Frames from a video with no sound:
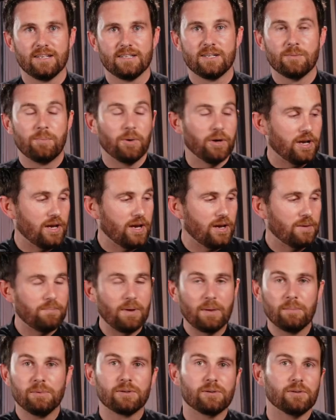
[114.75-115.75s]
To put it in
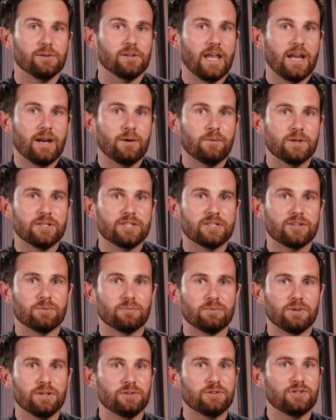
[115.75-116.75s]
biblical language, the
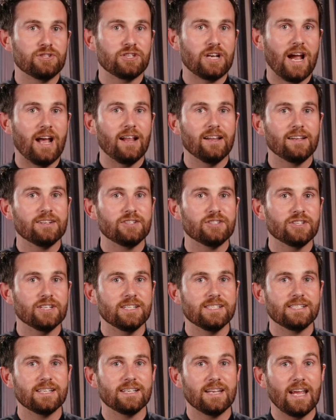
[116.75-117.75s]
real challenge
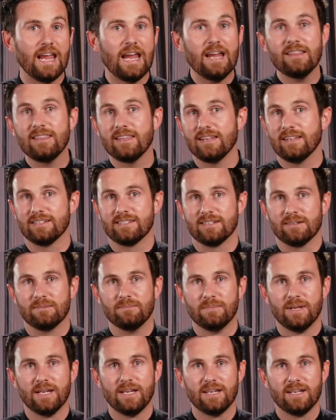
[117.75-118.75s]
isn't
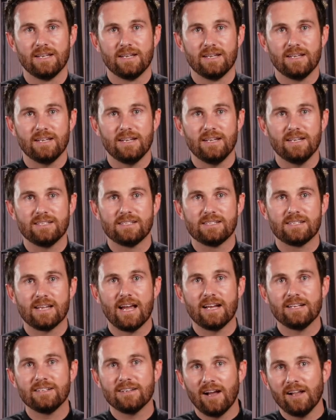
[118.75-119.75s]
atheism, it's
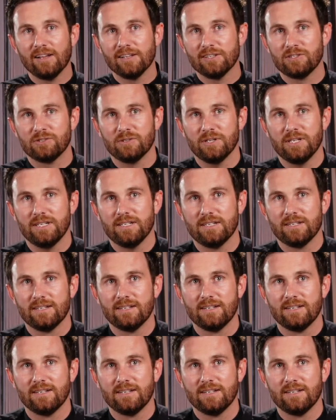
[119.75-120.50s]
idolatry.